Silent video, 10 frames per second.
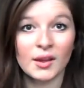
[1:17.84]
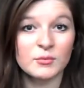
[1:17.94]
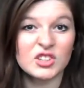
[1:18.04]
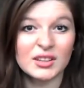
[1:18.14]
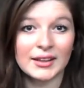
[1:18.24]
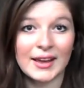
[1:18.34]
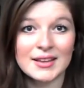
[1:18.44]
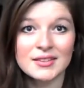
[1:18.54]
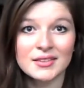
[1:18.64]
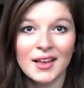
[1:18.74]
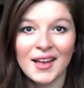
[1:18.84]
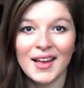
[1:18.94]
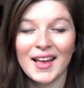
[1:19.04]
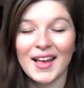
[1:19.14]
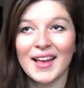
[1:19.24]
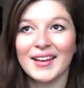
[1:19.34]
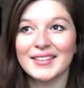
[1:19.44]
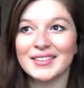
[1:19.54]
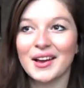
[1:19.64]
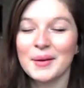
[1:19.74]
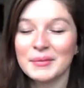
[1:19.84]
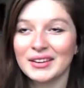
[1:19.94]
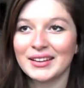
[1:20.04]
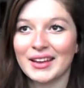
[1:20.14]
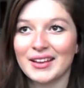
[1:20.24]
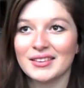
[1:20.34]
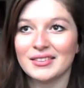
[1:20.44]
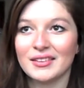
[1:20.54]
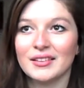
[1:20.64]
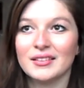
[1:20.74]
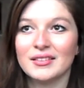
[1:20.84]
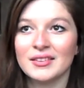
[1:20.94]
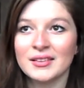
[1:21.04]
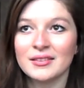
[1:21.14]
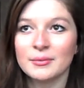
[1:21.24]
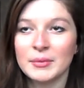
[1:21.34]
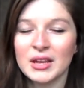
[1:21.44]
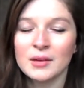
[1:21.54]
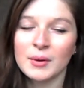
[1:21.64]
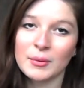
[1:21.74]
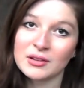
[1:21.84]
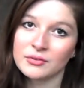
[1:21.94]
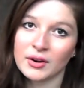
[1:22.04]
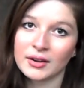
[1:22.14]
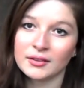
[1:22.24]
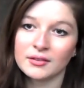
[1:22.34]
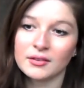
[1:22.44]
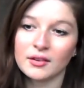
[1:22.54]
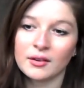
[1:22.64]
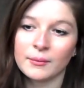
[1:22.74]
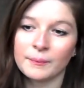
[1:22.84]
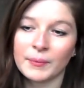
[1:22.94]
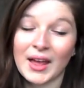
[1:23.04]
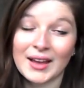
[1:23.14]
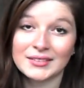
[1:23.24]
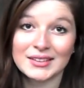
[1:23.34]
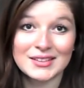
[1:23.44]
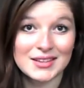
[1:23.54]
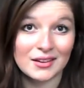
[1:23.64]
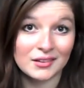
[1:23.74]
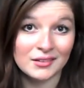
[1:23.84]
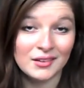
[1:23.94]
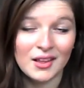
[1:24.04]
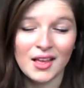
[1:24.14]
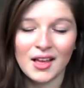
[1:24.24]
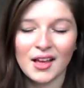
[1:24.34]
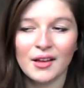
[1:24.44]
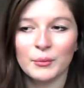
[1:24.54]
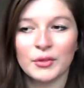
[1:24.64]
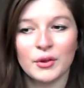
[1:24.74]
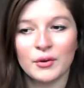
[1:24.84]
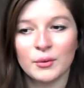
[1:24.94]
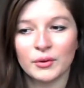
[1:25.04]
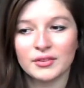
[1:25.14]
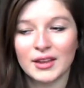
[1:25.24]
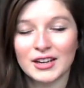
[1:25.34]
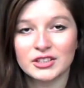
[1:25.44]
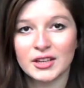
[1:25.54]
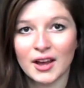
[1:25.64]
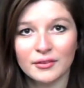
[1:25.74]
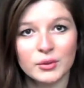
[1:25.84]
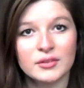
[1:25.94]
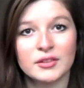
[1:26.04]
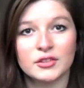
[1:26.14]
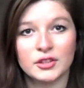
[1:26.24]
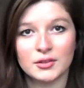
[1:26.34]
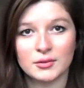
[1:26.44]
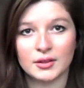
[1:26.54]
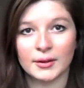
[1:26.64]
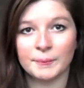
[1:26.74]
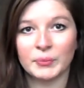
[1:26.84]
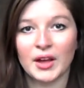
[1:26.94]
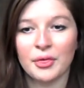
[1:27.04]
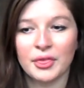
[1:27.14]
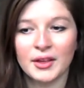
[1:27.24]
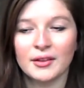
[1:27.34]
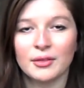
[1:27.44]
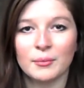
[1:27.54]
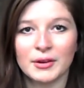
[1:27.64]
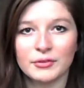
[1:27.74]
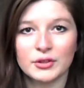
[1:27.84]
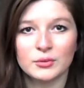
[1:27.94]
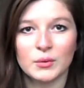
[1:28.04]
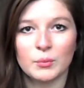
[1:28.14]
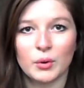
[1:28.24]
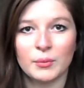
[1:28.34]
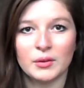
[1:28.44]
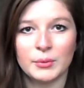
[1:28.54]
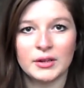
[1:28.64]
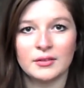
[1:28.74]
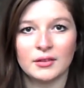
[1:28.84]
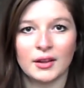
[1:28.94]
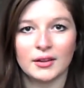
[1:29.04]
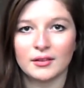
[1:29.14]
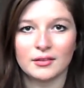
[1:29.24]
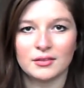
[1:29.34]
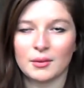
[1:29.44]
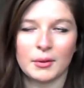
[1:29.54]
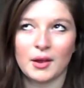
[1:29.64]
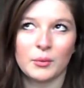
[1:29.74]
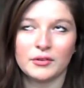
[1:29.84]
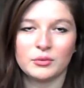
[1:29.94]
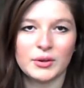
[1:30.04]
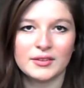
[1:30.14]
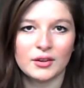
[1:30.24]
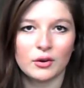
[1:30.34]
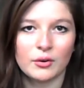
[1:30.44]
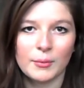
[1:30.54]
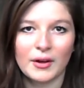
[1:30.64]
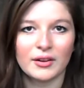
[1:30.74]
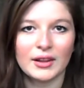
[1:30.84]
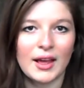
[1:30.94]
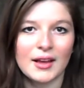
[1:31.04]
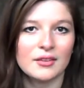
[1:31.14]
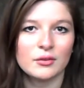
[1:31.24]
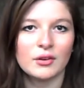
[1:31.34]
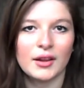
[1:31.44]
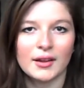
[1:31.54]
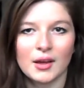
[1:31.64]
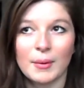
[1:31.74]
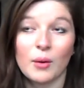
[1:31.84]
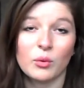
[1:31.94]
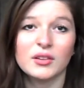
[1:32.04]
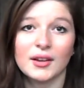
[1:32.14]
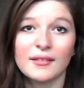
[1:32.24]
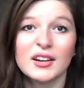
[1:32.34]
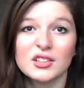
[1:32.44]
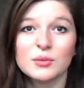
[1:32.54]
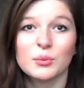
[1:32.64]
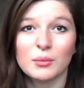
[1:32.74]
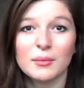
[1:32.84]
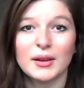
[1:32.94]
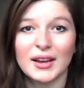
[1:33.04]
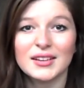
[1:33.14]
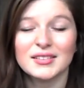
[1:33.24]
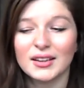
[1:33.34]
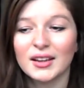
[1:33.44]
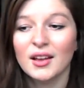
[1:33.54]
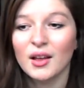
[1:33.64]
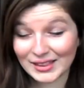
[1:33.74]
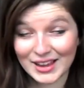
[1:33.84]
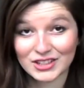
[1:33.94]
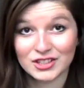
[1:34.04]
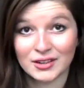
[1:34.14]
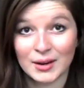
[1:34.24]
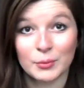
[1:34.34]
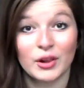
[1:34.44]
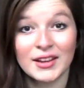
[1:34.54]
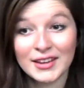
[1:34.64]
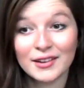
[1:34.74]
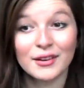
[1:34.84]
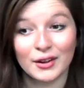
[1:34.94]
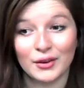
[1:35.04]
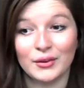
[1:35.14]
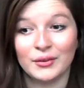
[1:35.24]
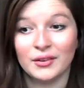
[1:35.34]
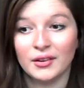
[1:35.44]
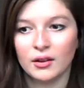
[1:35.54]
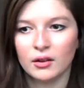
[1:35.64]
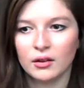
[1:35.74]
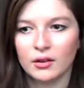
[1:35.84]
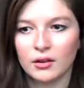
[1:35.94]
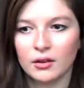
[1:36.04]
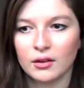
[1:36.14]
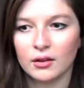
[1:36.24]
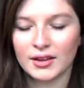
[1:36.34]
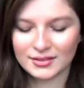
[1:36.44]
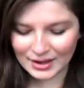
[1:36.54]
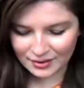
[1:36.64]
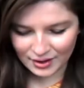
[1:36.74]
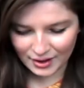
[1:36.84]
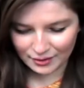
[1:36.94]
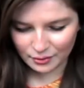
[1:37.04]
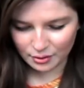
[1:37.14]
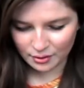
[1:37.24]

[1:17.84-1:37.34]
I'm just gonna guess. And I'm gonna guess that since me and my best friend at Itzella were the only ones to actually have Twitter and to use it, I think that my first tweet would probably be like something I would have tweeted at her about class or like about One Direction, probably actually. Last year in April, a year ago. Is today the 9th?